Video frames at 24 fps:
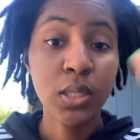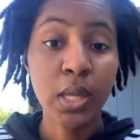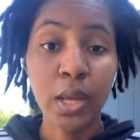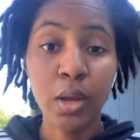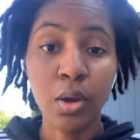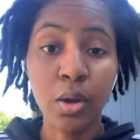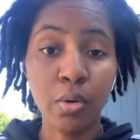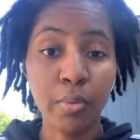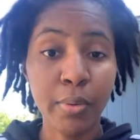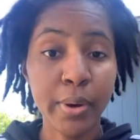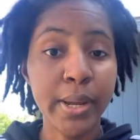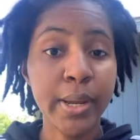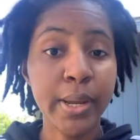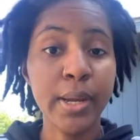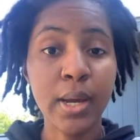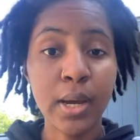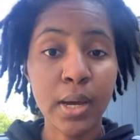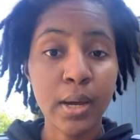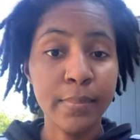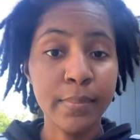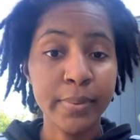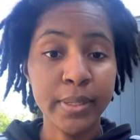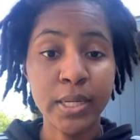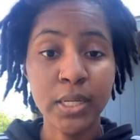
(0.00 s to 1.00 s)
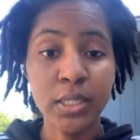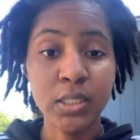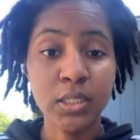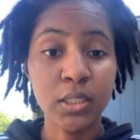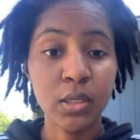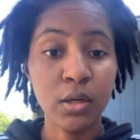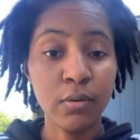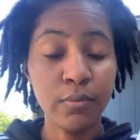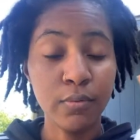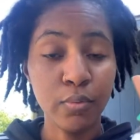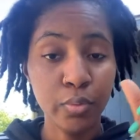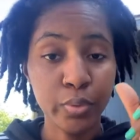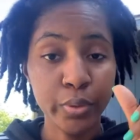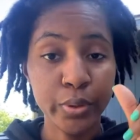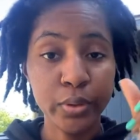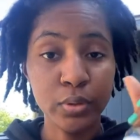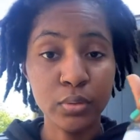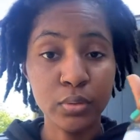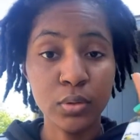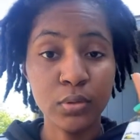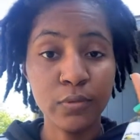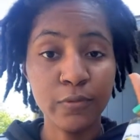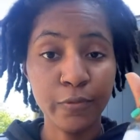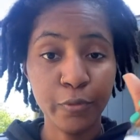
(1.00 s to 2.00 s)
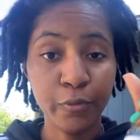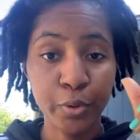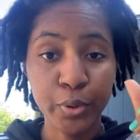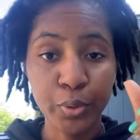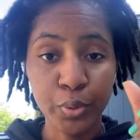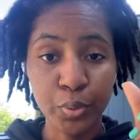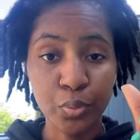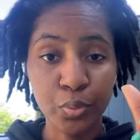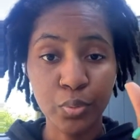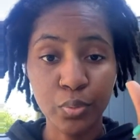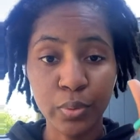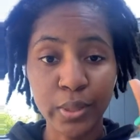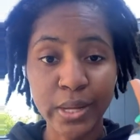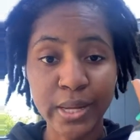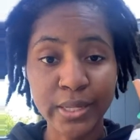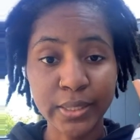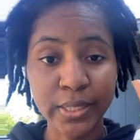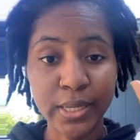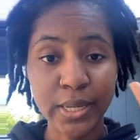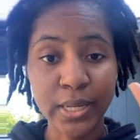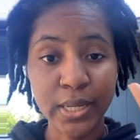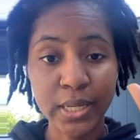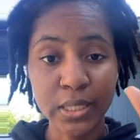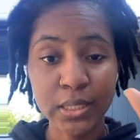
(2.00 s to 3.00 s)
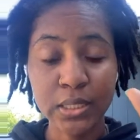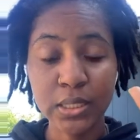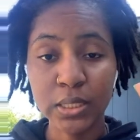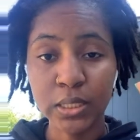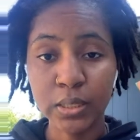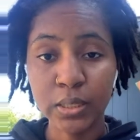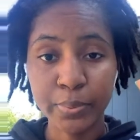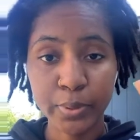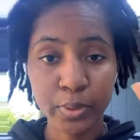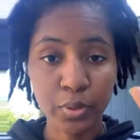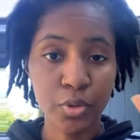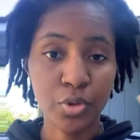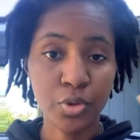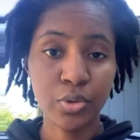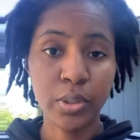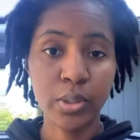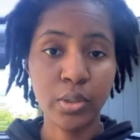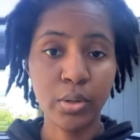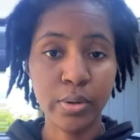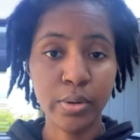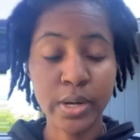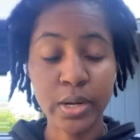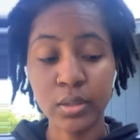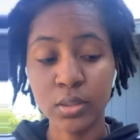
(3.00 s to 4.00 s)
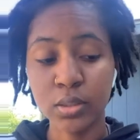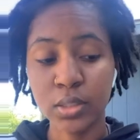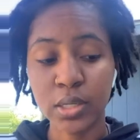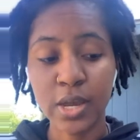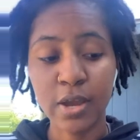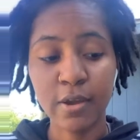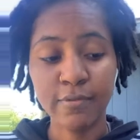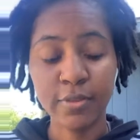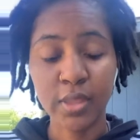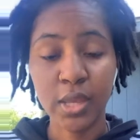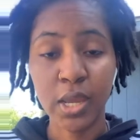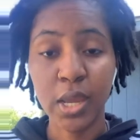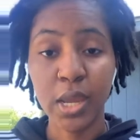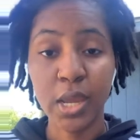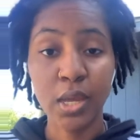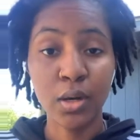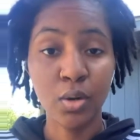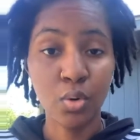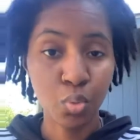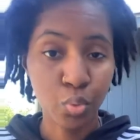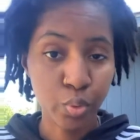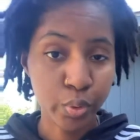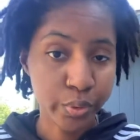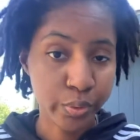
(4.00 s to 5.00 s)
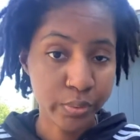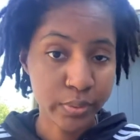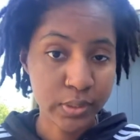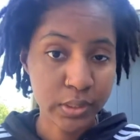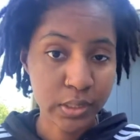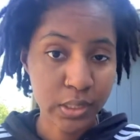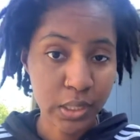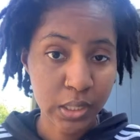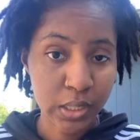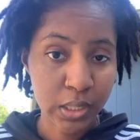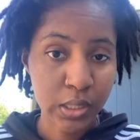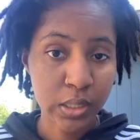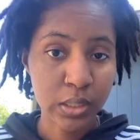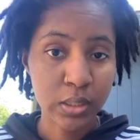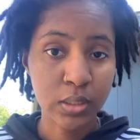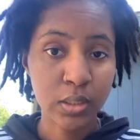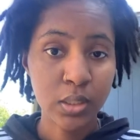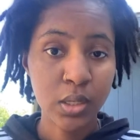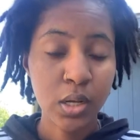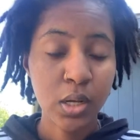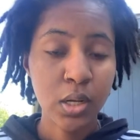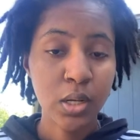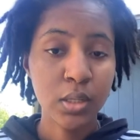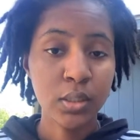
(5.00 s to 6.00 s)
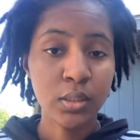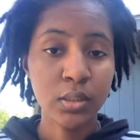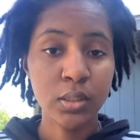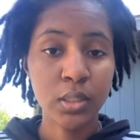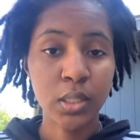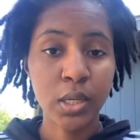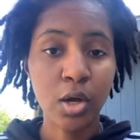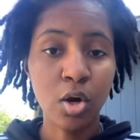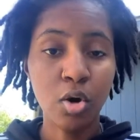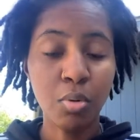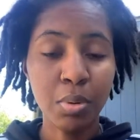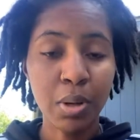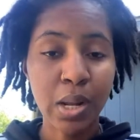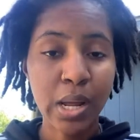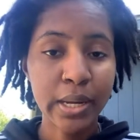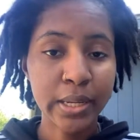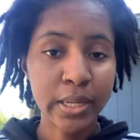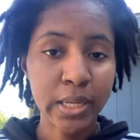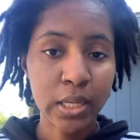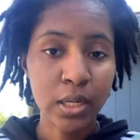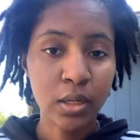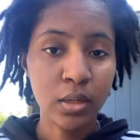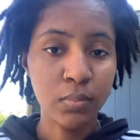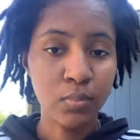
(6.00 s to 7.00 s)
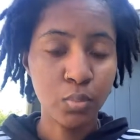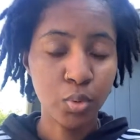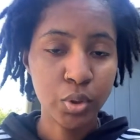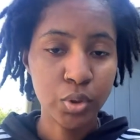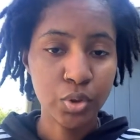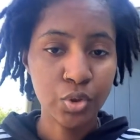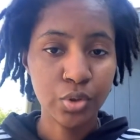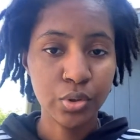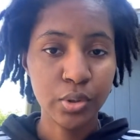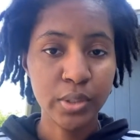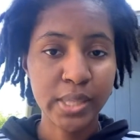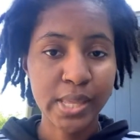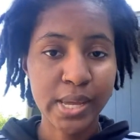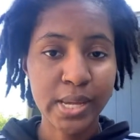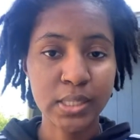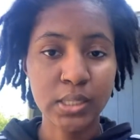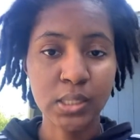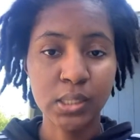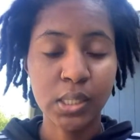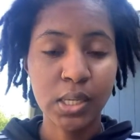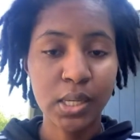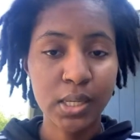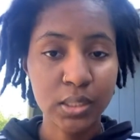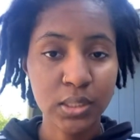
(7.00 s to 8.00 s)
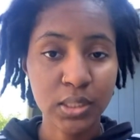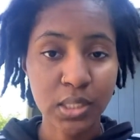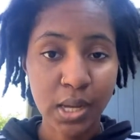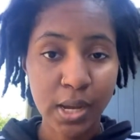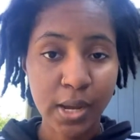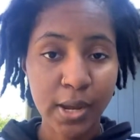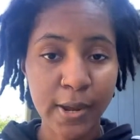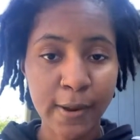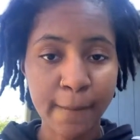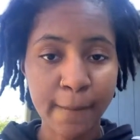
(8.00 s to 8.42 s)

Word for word: great combination of oils for you. Like, they easily penetrate your hair shaft and or your skin to help lock in the moisture that's inside.